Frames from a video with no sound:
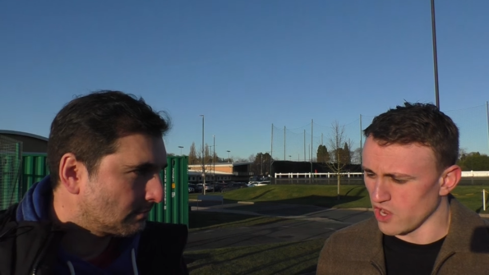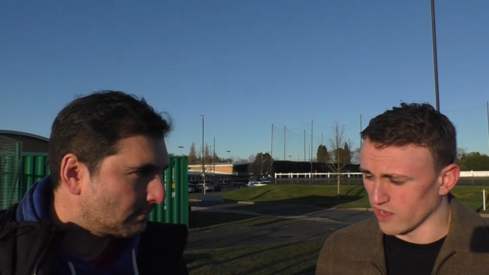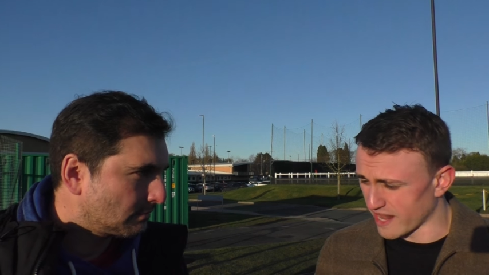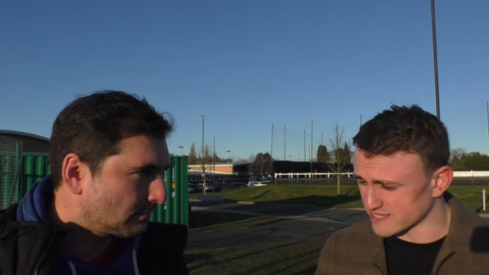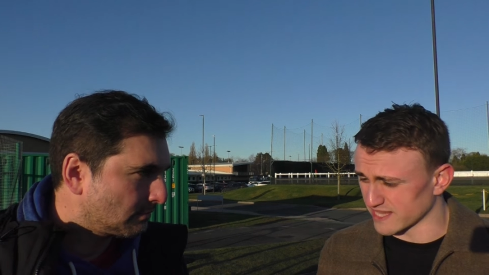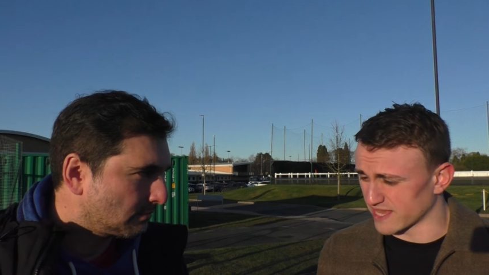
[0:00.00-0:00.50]

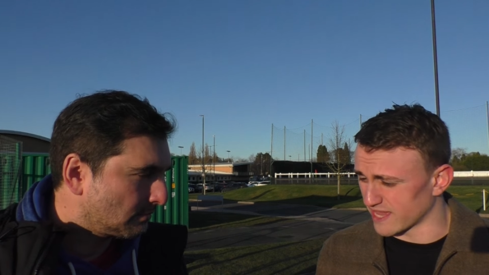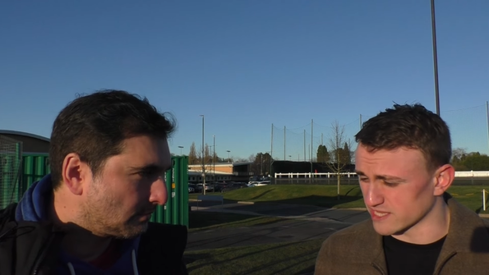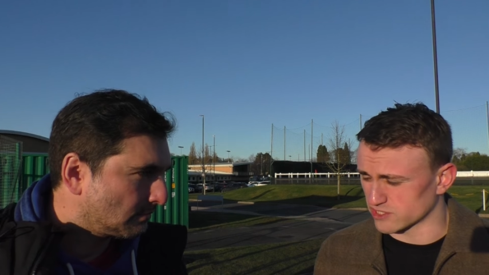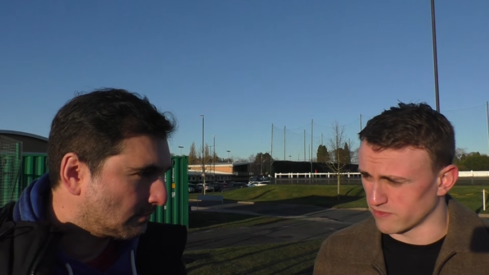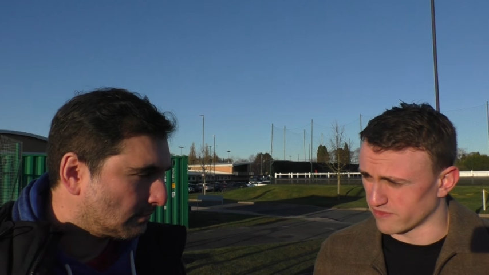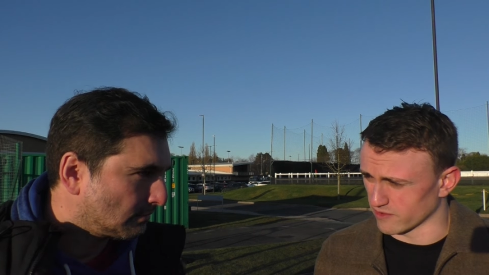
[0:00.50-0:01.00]
Speaker 1: unless they could
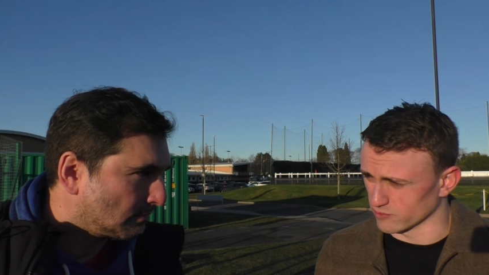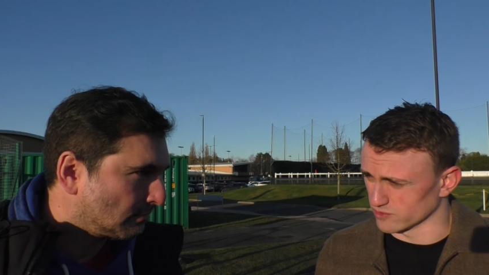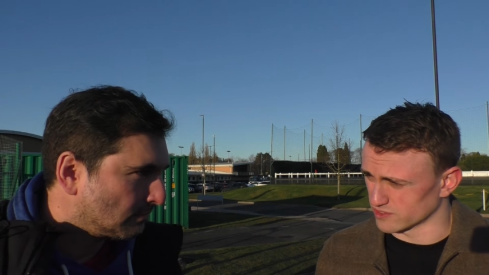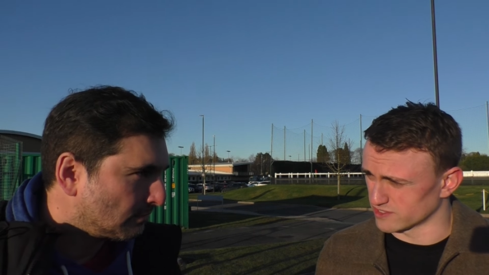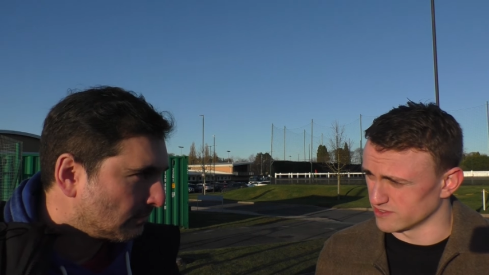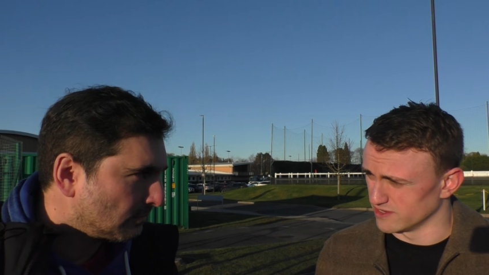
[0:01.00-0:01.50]
get something that
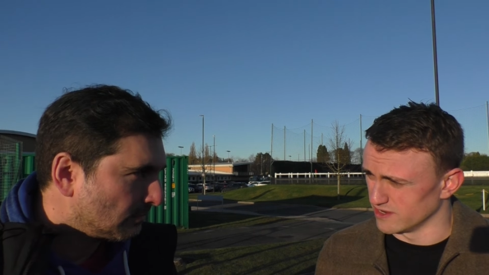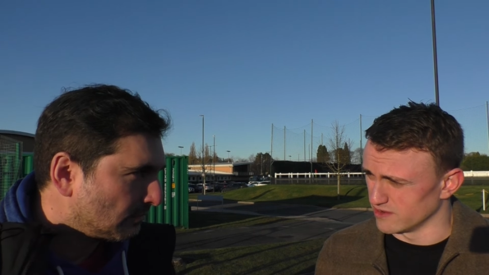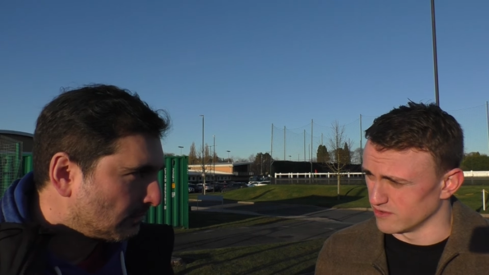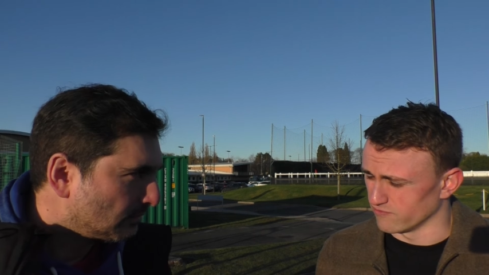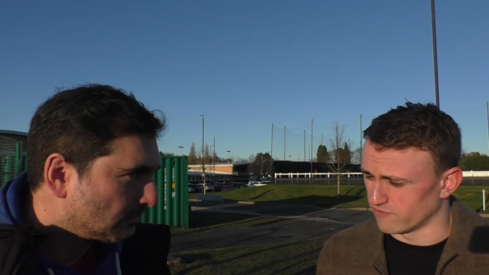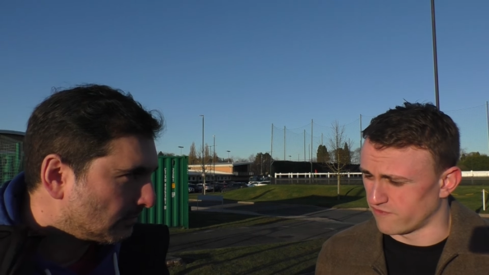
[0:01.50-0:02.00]
was
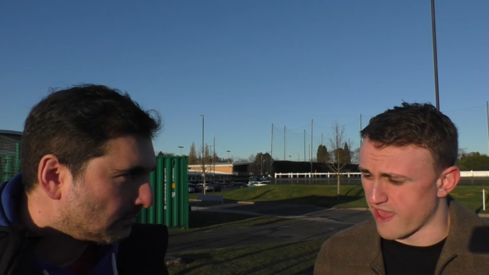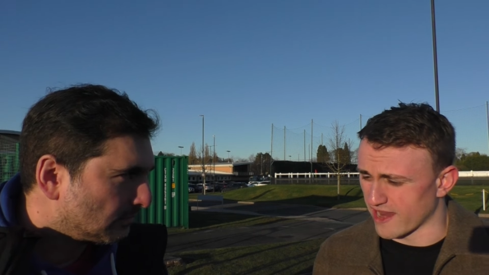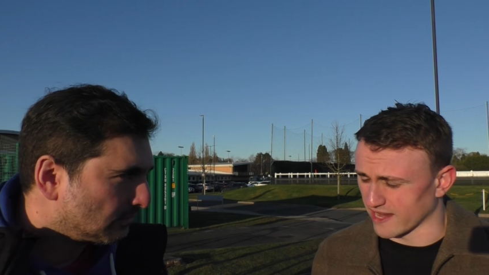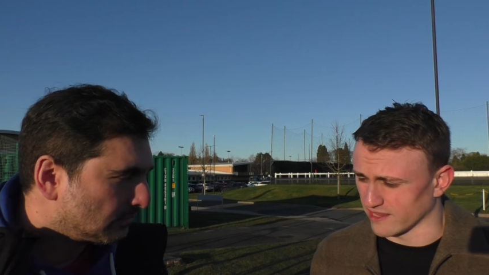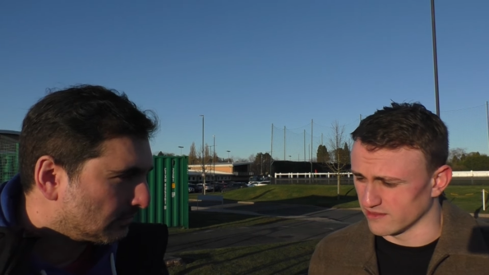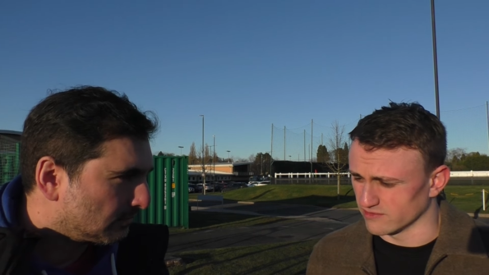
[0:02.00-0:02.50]

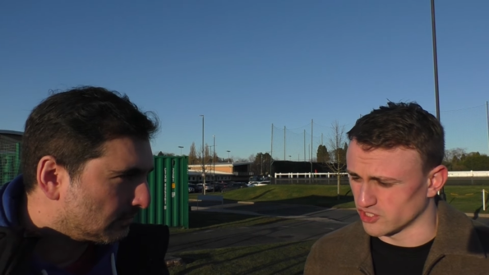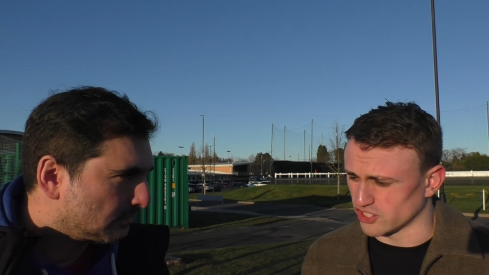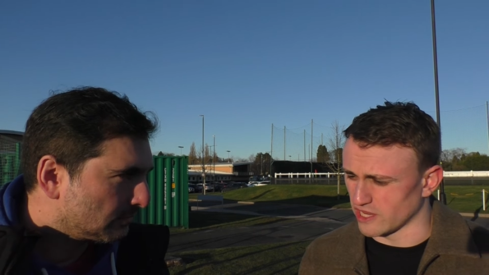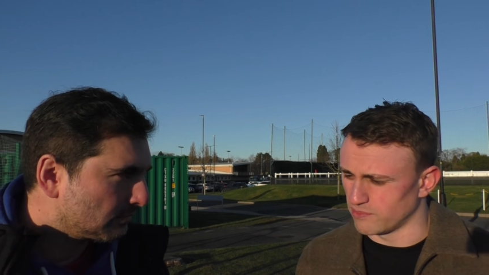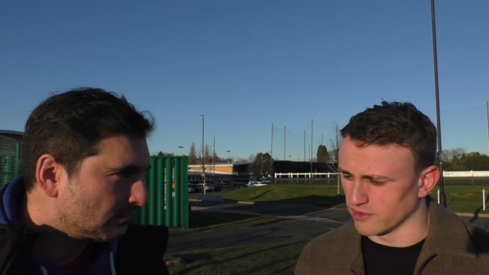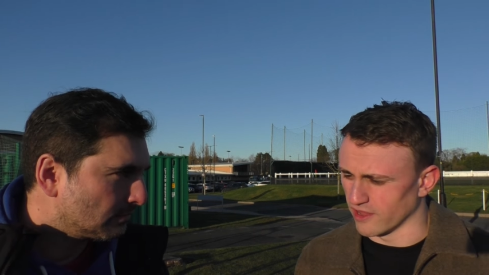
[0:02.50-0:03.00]
fairly
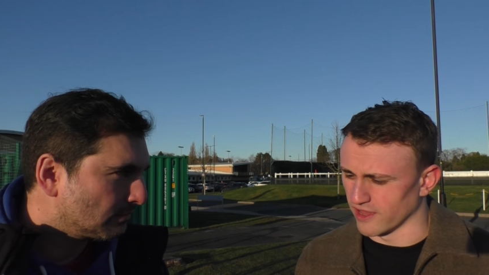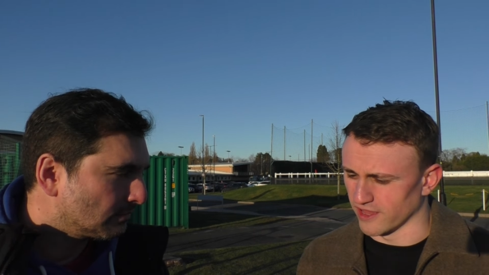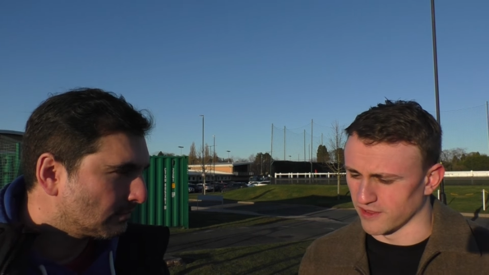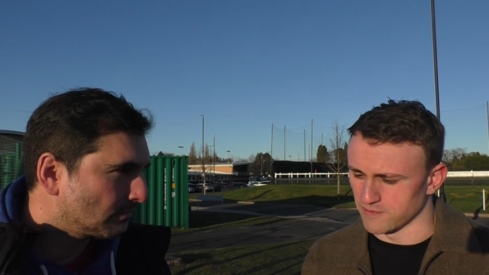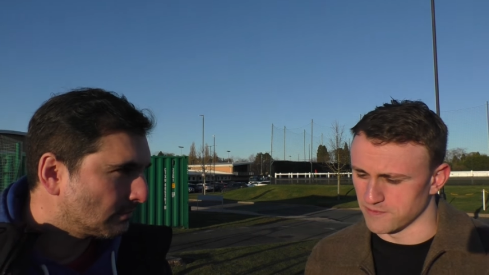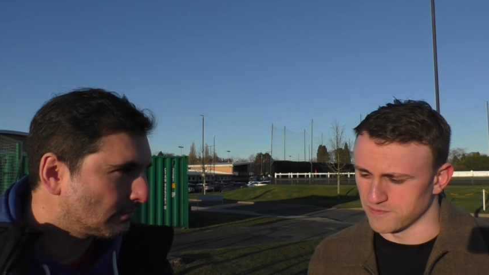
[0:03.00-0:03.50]
cheap.
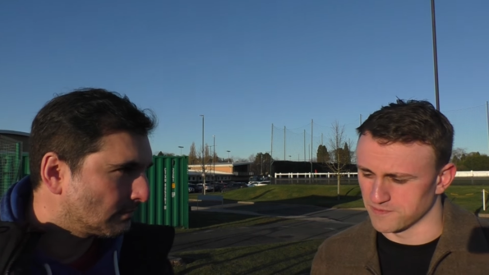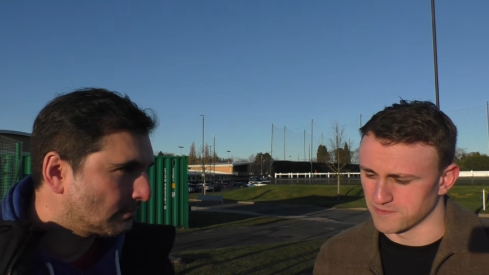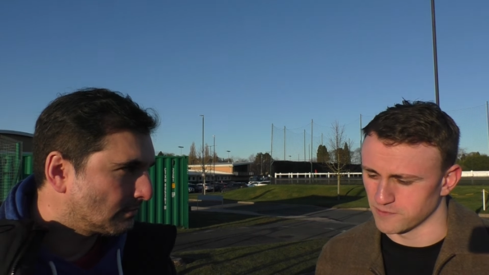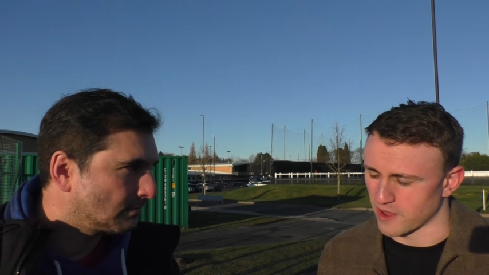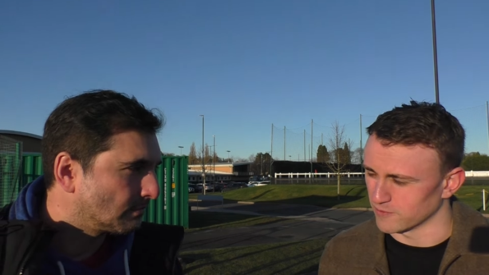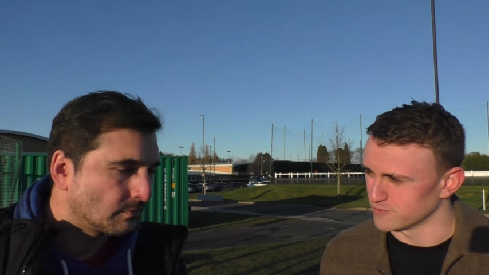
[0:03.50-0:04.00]
Um,
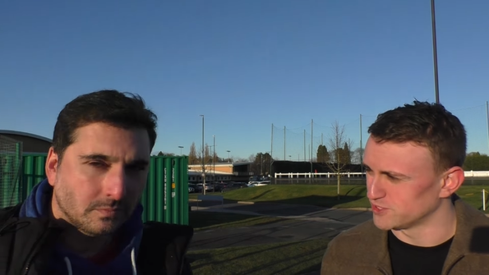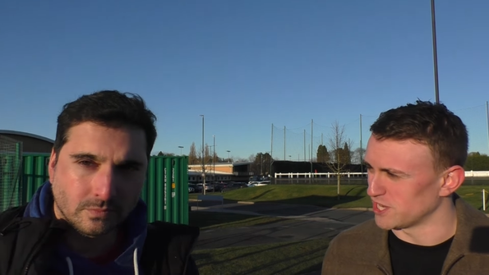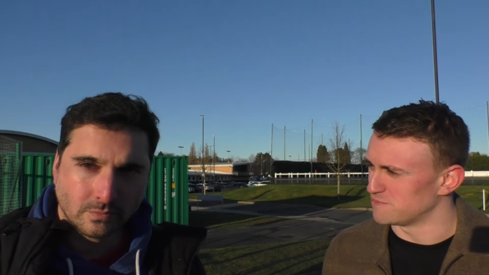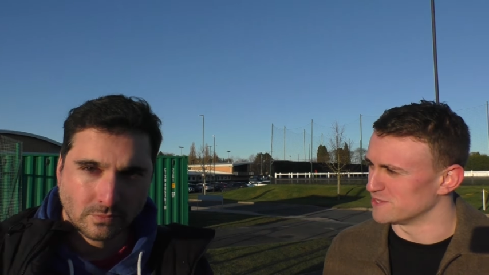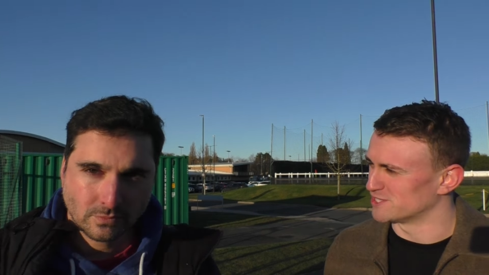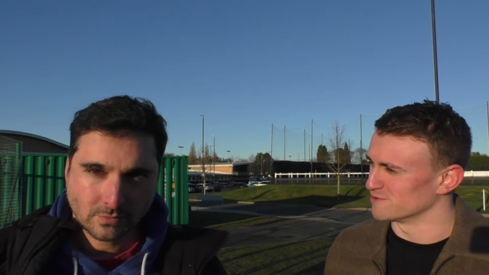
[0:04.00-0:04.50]
well,
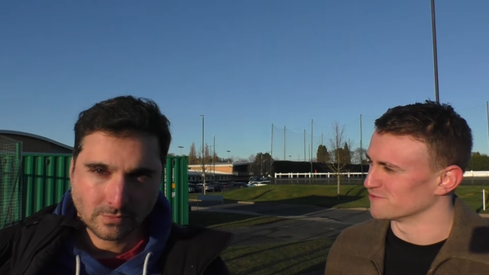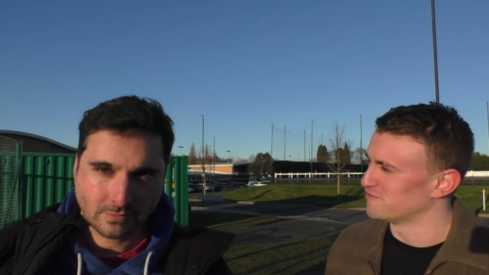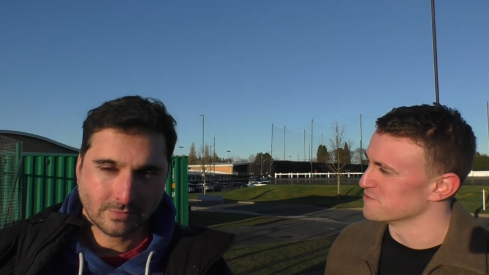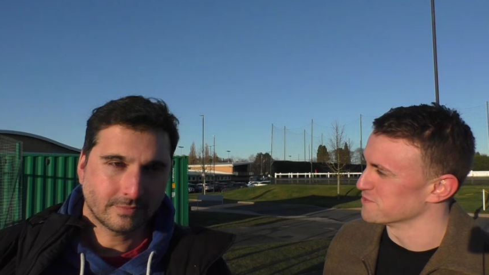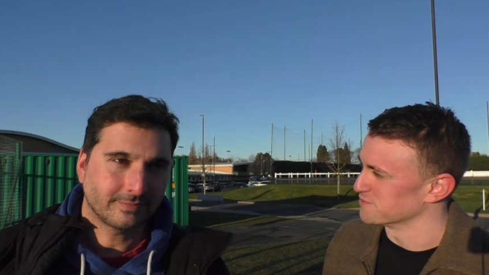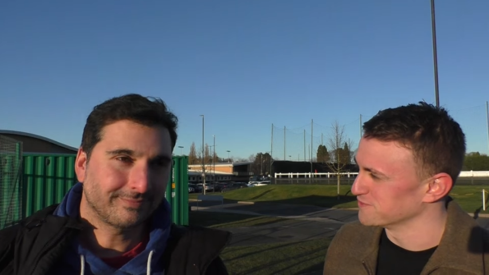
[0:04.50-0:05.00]
cheap in terms of
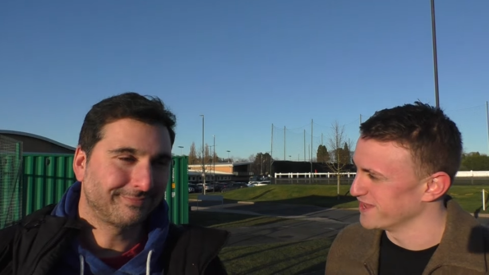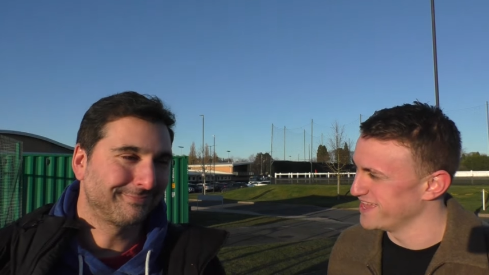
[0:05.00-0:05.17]
football,